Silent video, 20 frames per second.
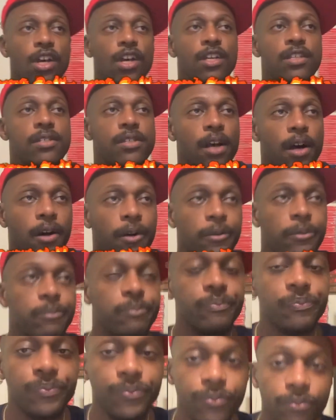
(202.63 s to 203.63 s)
So
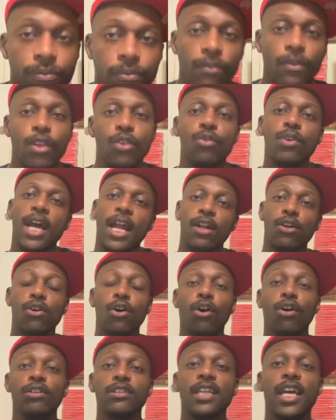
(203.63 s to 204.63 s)
you got to
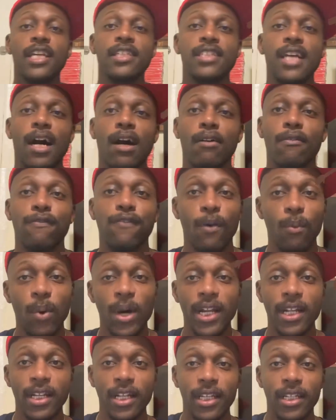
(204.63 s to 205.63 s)
call things out for
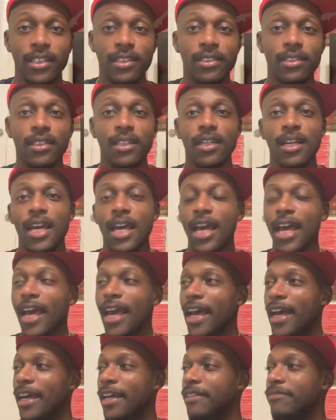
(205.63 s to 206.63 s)
what it is.
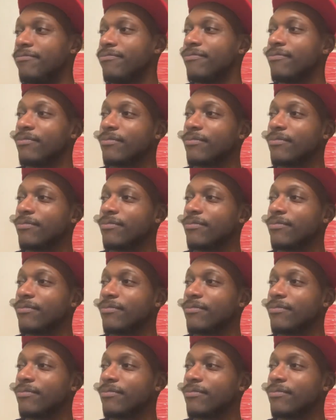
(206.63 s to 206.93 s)
And